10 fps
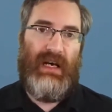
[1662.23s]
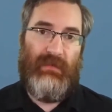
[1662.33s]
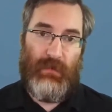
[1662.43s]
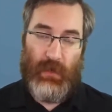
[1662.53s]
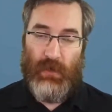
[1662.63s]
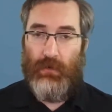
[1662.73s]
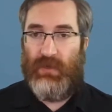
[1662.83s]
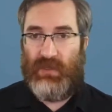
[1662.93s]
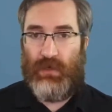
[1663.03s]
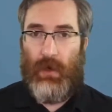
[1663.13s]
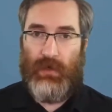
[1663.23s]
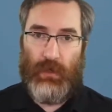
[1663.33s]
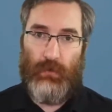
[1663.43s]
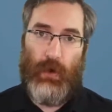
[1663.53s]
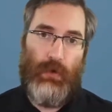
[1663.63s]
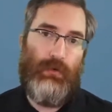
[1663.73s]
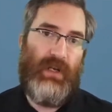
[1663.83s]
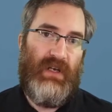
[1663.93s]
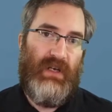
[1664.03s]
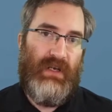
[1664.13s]
for you to install your
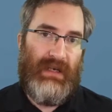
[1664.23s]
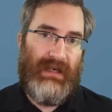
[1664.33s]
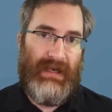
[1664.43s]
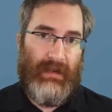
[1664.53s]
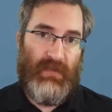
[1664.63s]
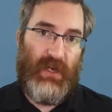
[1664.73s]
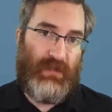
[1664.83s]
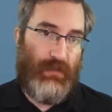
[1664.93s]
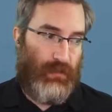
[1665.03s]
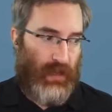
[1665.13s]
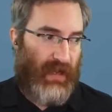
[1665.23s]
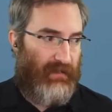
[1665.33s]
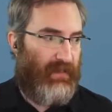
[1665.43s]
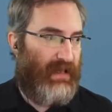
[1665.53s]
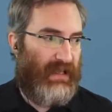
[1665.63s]
own M.2 drive